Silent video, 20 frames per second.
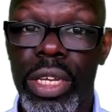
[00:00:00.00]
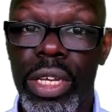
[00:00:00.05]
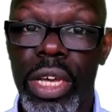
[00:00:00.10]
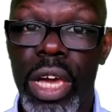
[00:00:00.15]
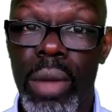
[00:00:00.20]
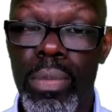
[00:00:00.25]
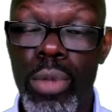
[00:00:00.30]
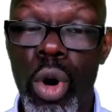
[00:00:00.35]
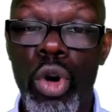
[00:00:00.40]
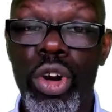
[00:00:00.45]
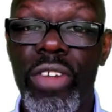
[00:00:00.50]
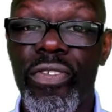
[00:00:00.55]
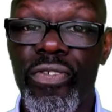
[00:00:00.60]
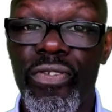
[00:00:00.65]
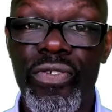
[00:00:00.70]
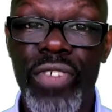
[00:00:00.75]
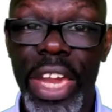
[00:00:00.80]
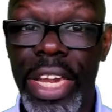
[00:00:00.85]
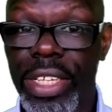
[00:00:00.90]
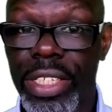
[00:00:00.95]
a more
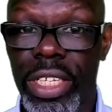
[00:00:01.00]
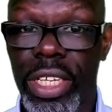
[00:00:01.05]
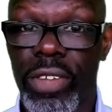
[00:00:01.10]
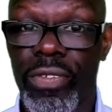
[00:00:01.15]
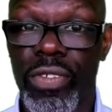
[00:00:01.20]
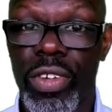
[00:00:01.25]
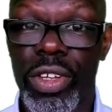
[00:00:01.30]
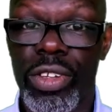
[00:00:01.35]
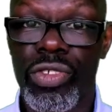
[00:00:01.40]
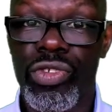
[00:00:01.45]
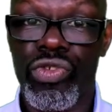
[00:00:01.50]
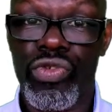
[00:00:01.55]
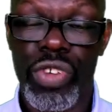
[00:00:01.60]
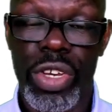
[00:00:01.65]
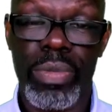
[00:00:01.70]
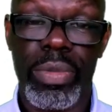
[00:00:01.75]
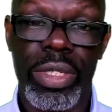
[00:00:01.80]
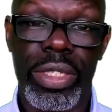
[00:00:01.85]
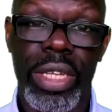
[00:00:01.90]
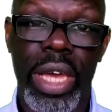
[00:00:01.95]
effective
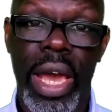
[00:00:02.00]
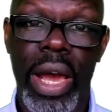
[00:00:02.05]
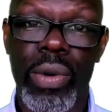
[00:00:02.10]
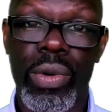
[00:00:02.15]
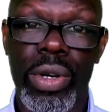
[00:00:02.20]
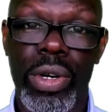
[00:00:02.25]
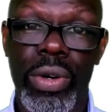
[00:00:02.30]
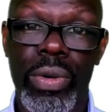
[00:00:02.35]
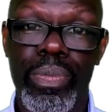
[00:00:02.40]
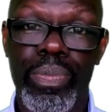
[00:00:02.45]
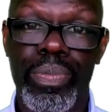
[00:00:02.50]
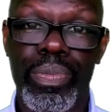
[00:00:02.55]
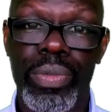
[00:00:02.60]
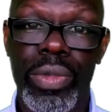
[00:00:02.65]
treatment outcome.